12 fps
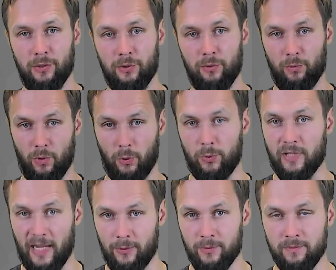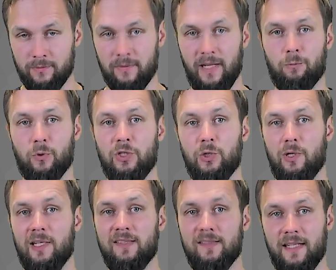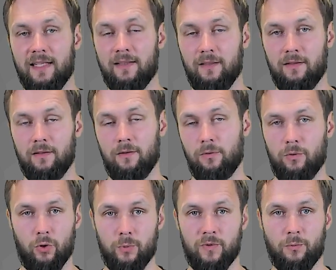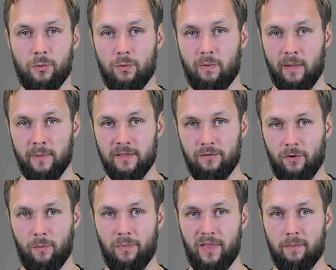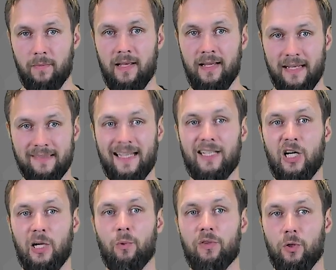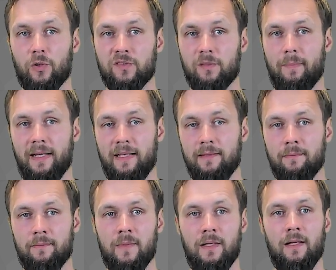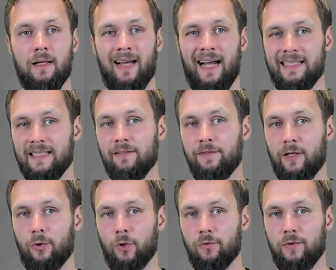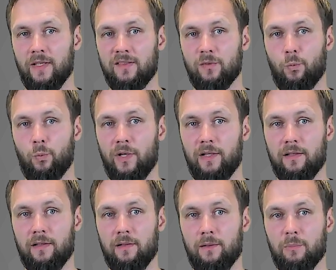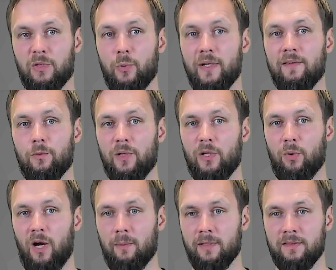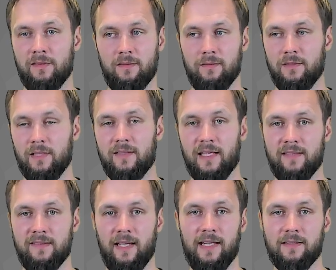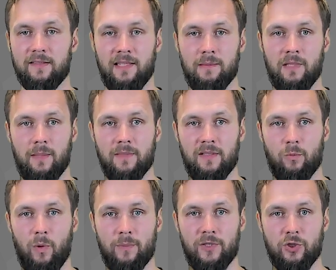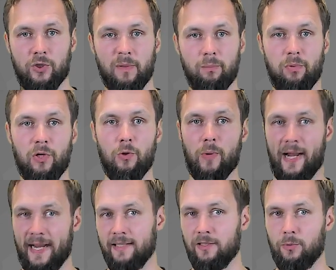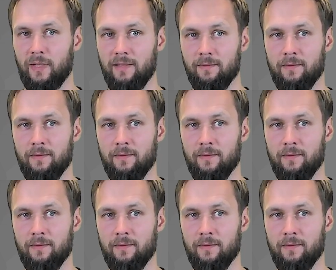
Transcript: wrote down and what you elicit in terms of requirements from them is actually what they also mean. Identify conflicts between the requirements, that they say at the same time that the website should be blue and green,